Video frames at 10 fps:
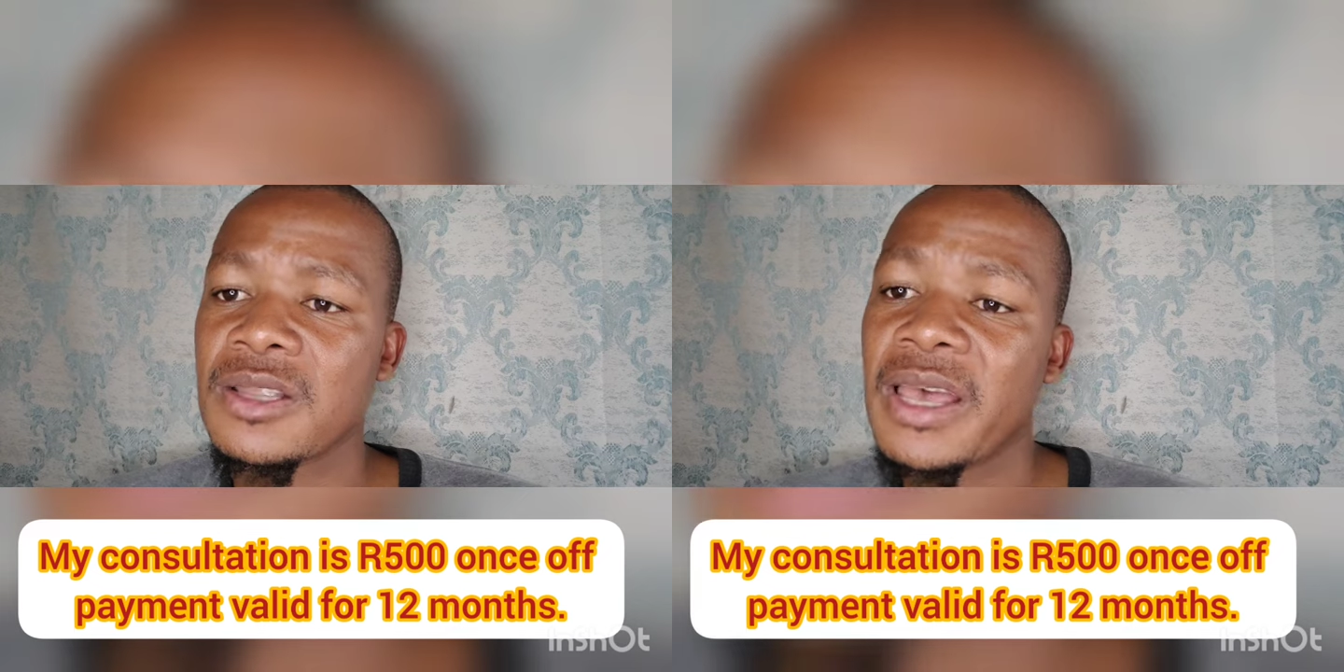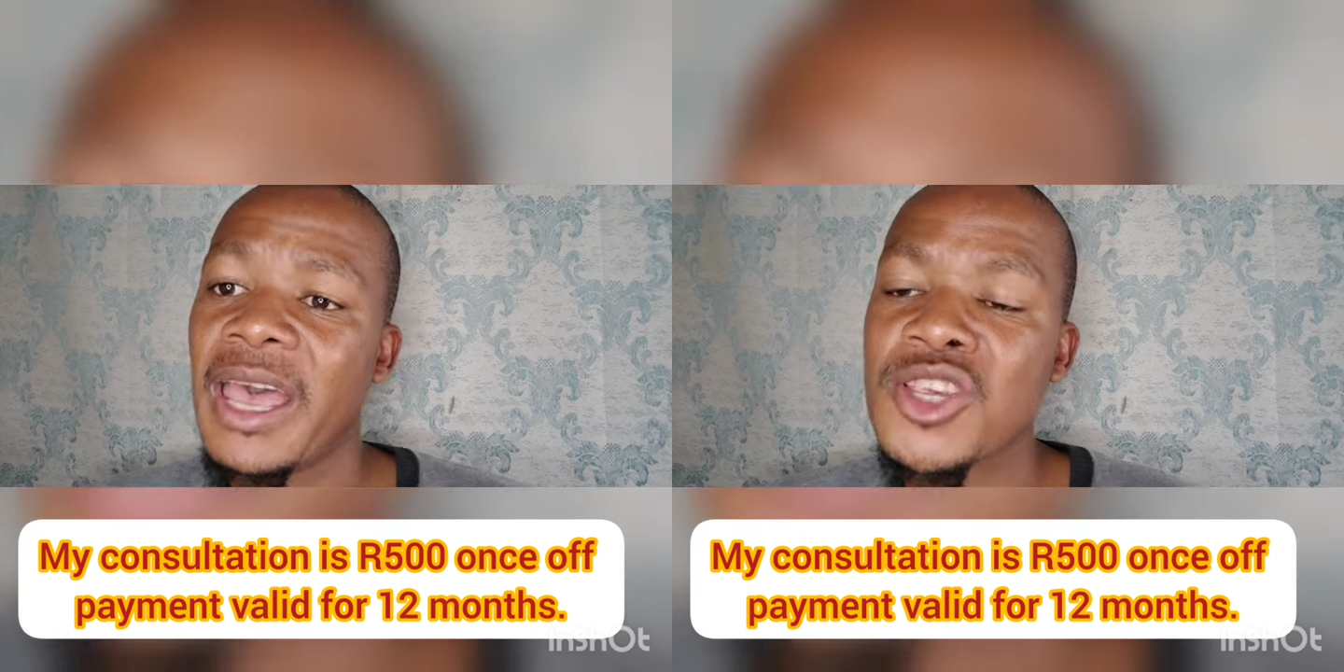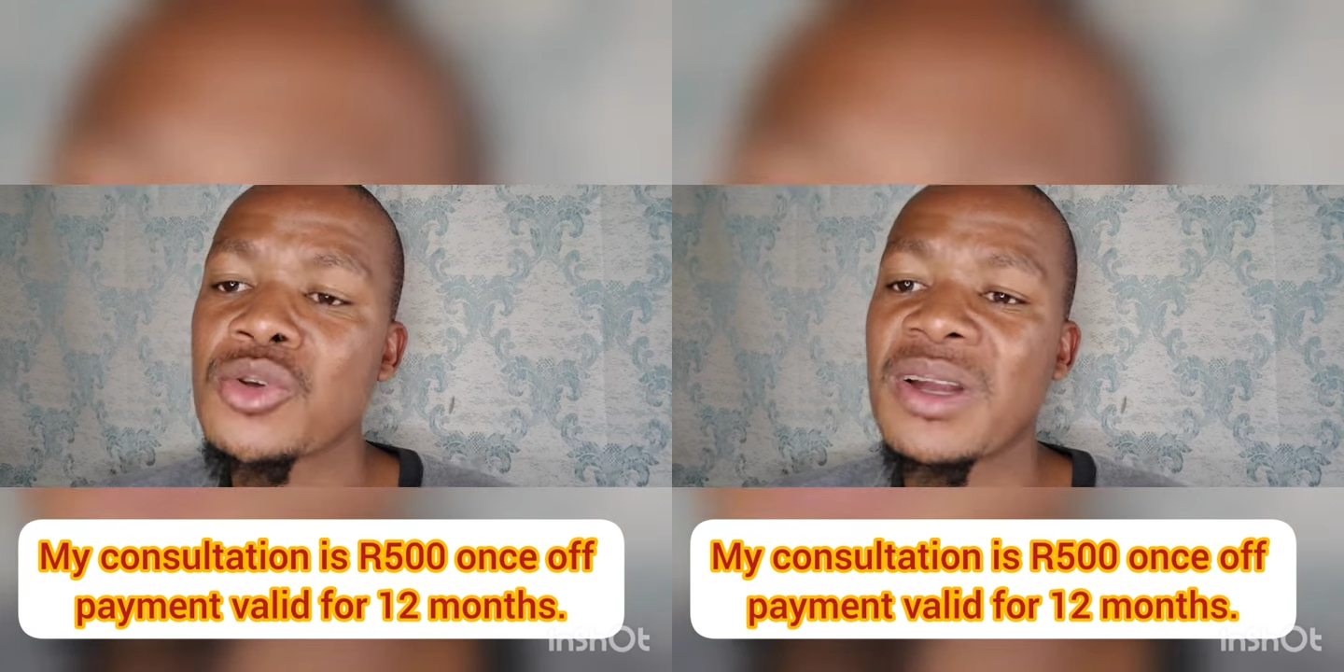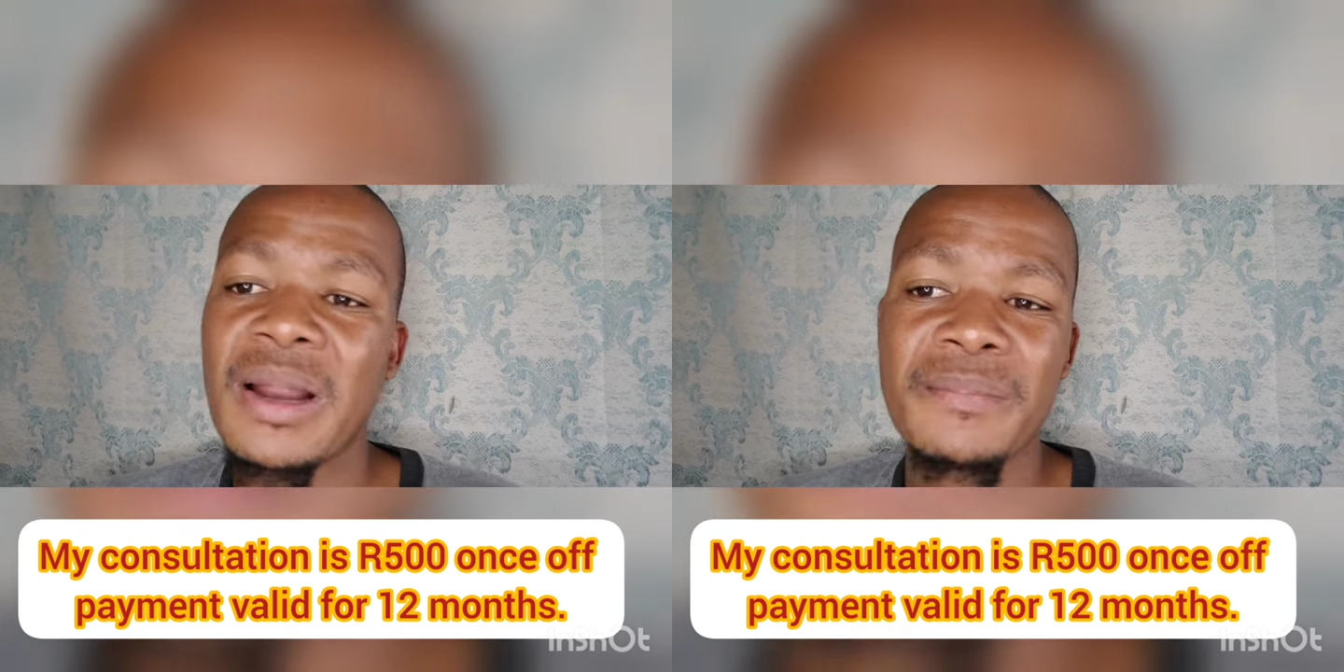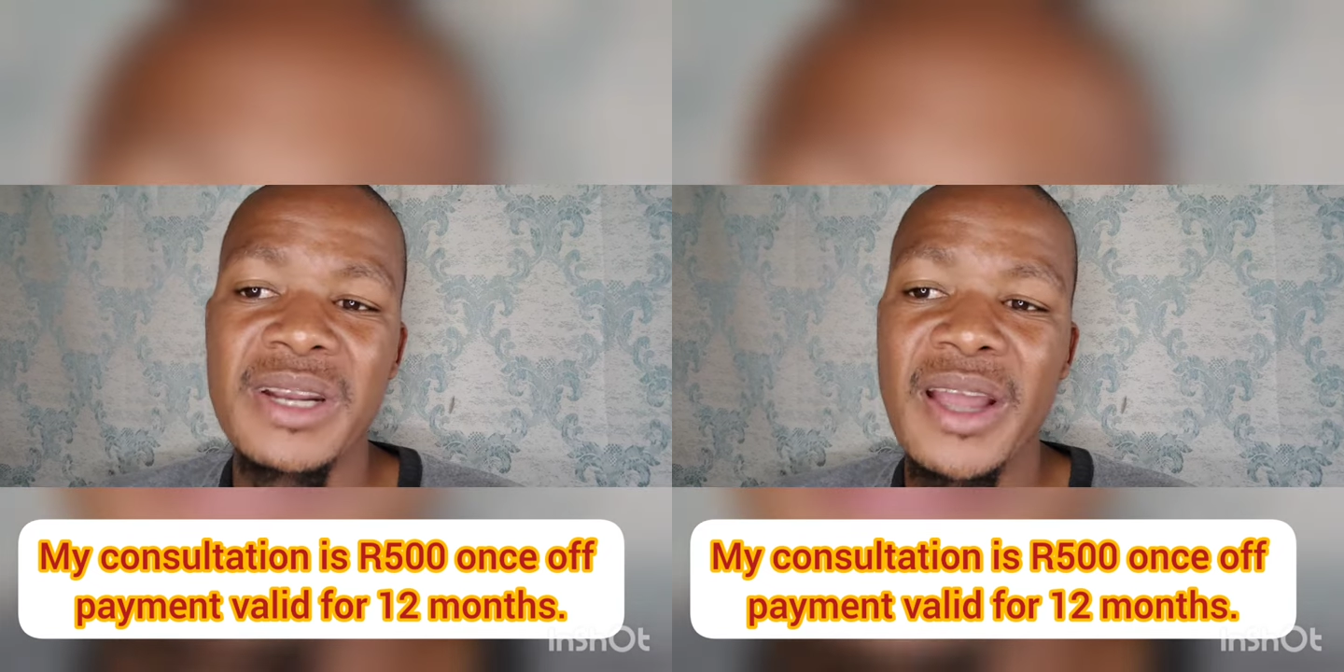This is what
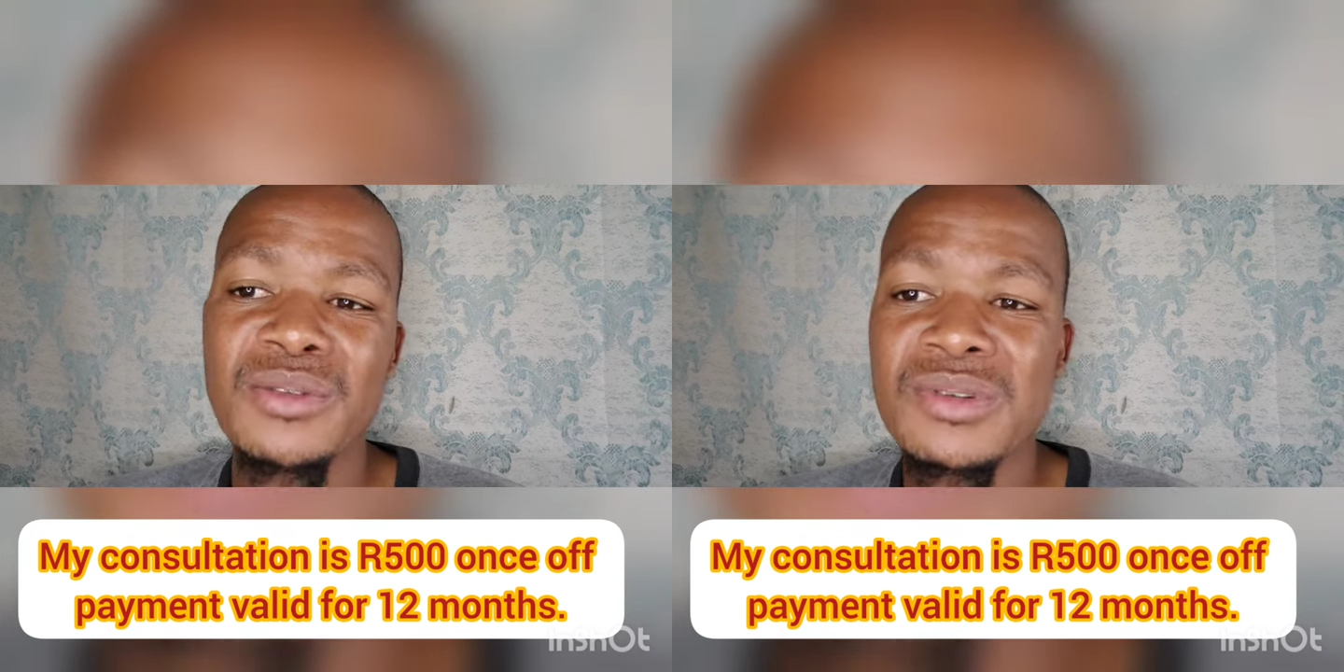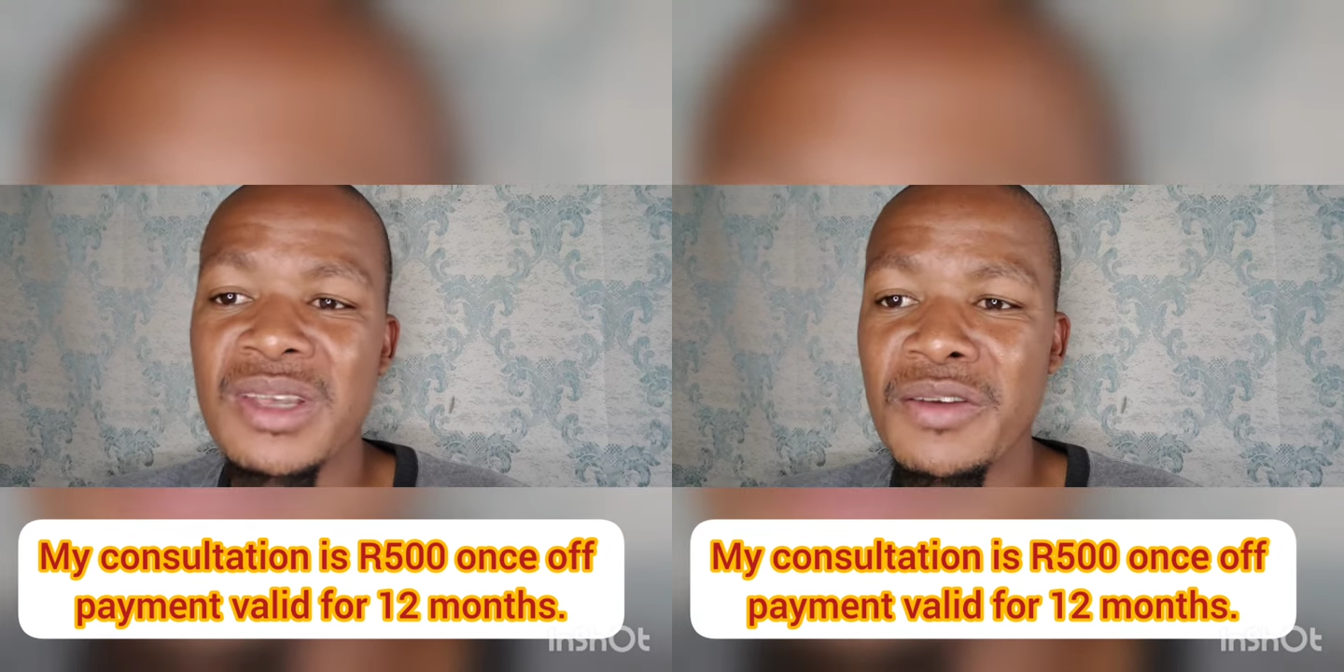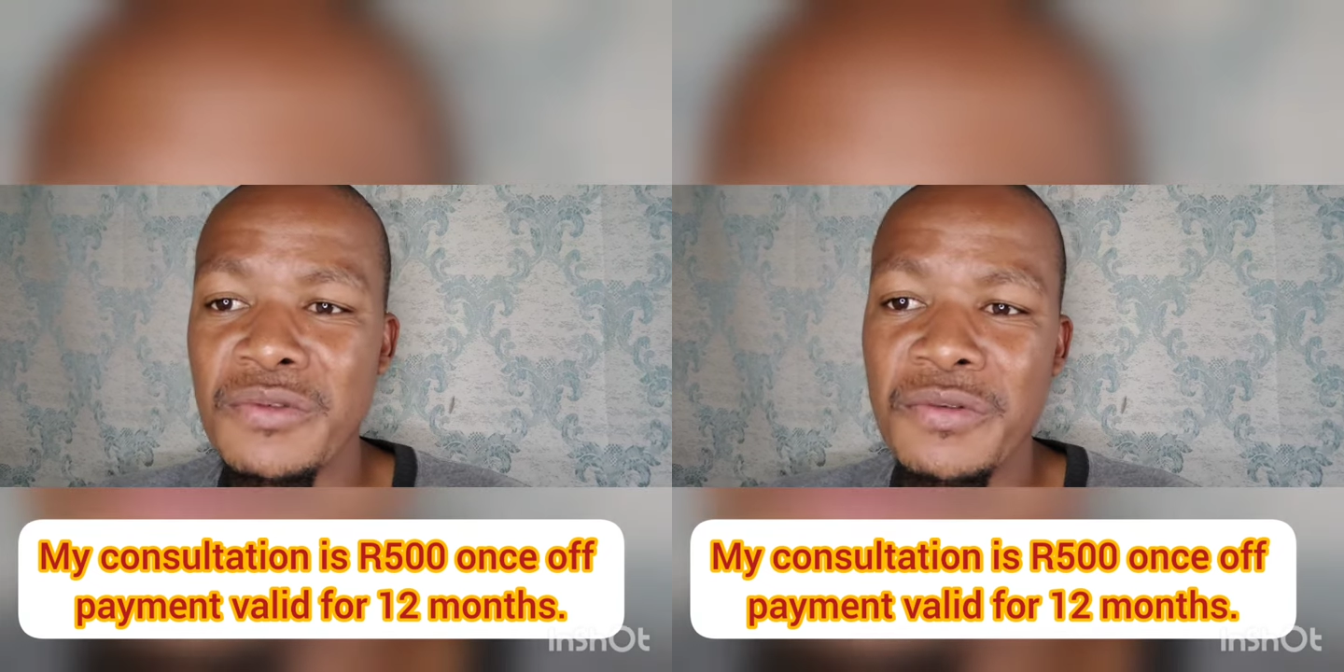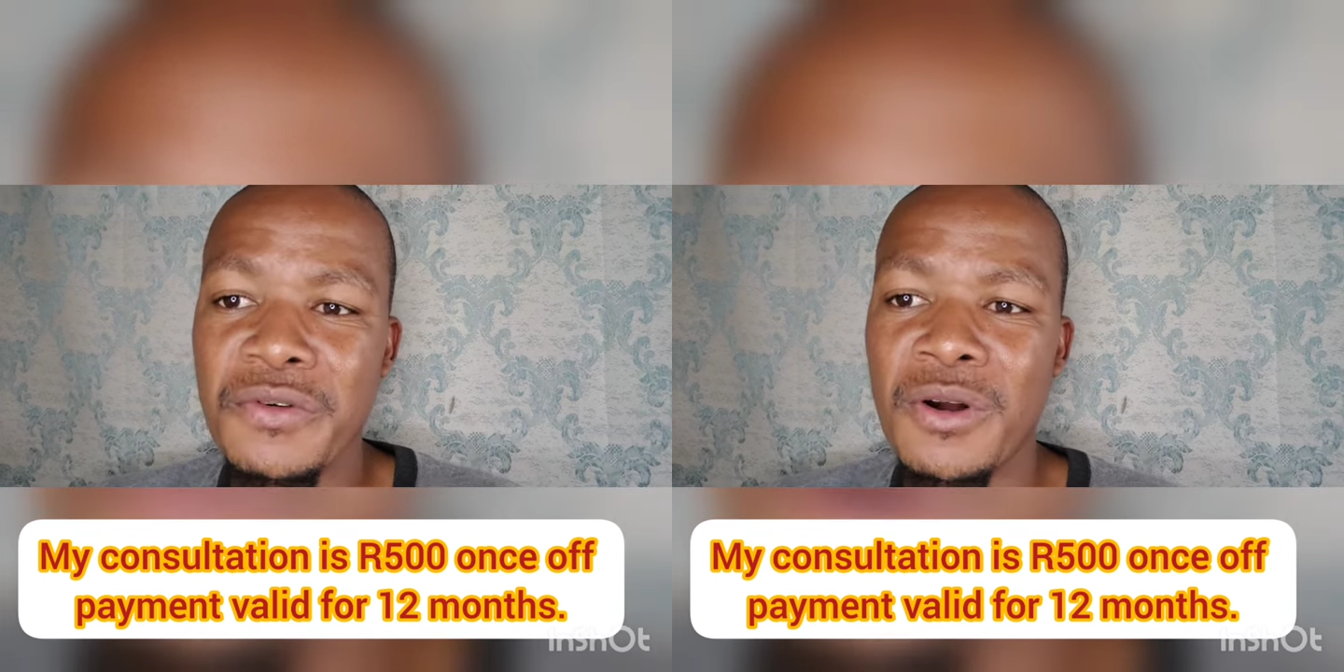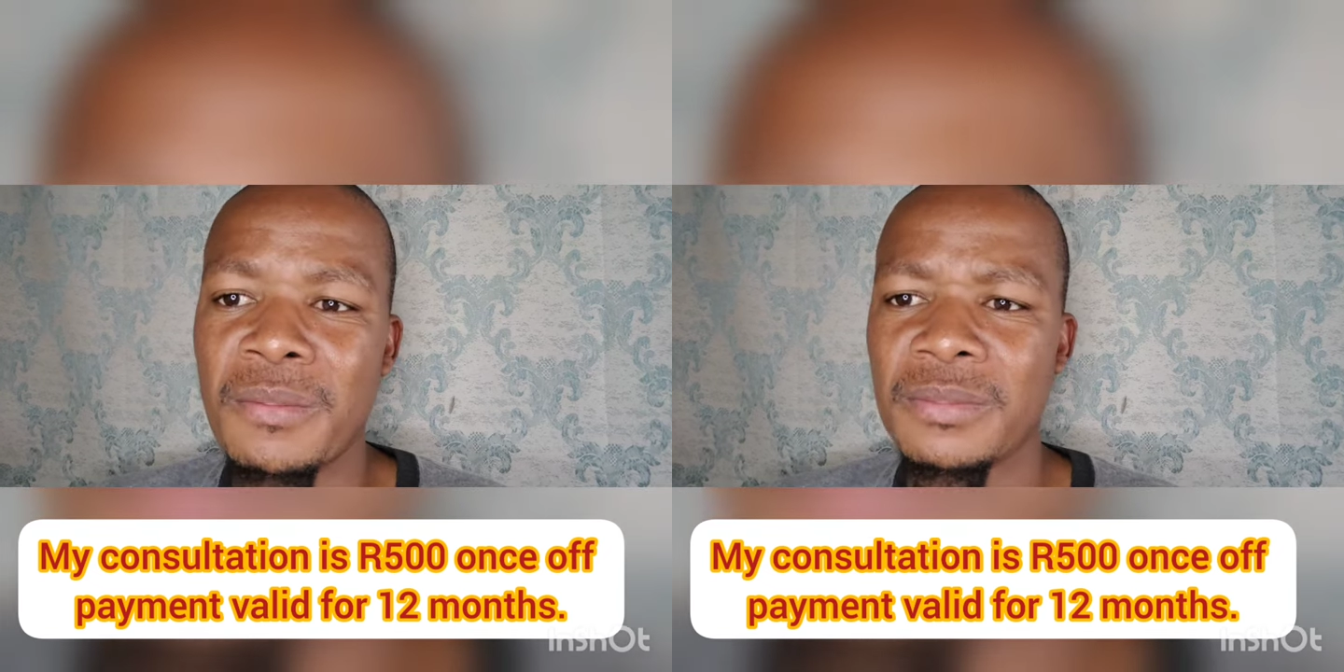I'm trying to save you
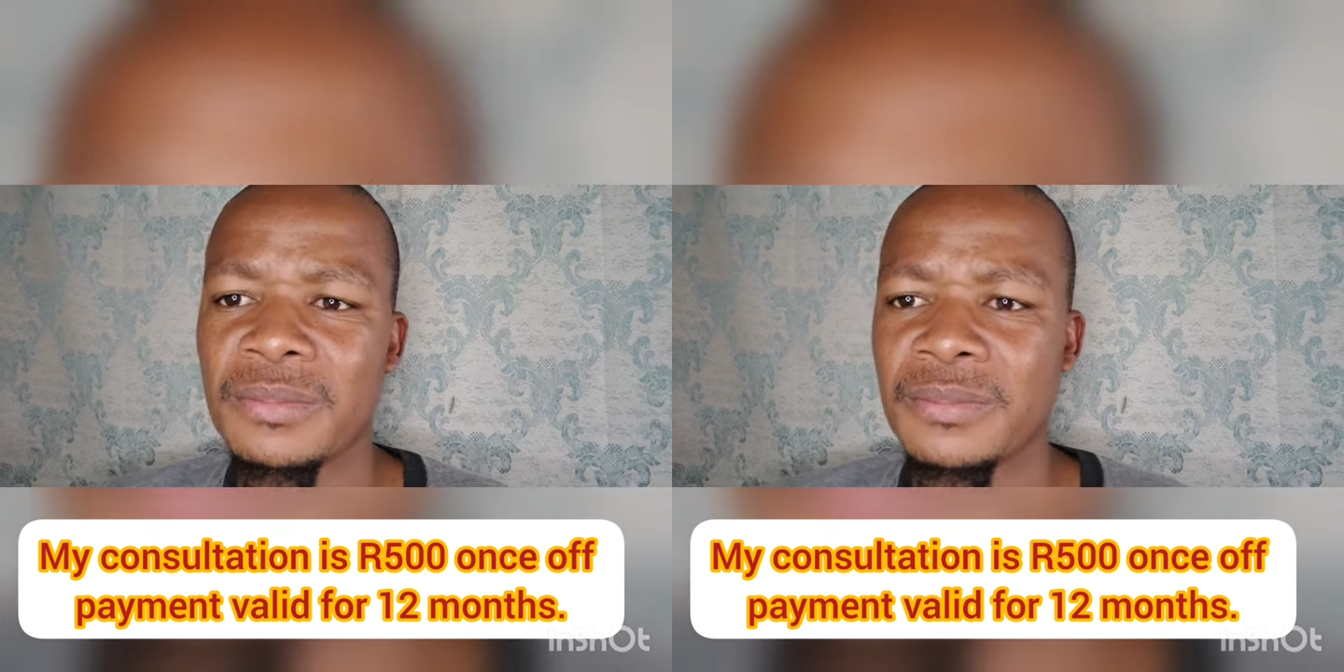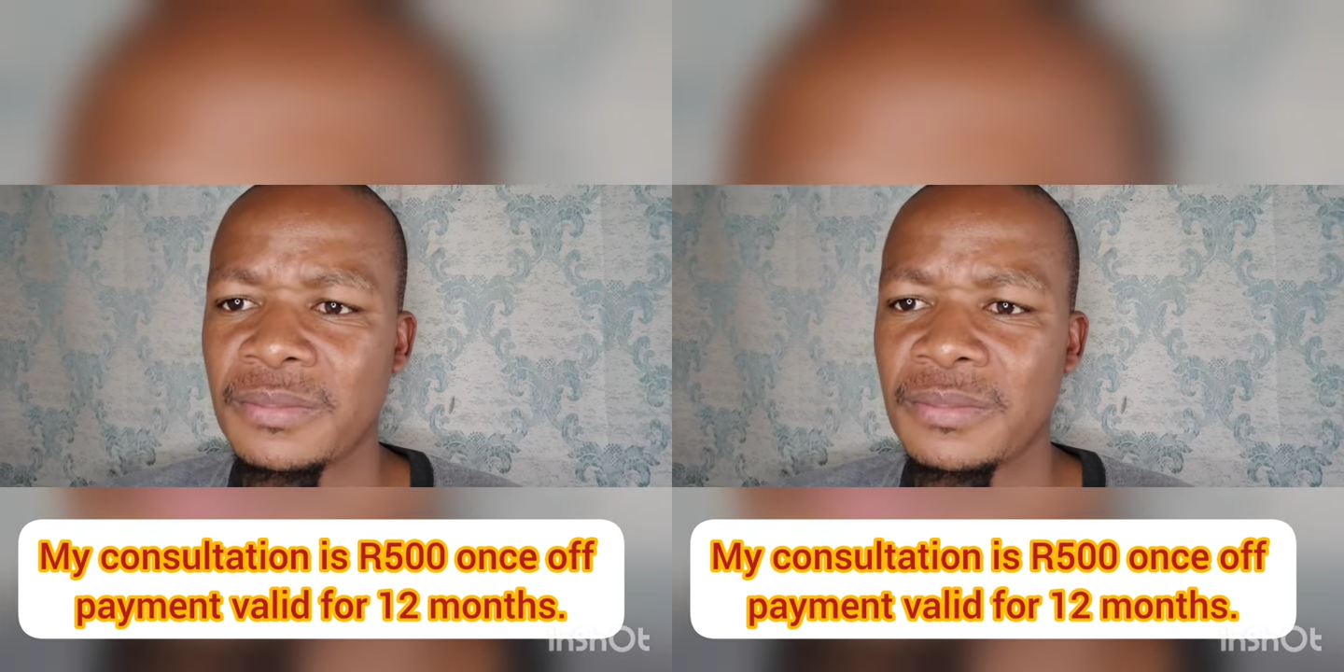from.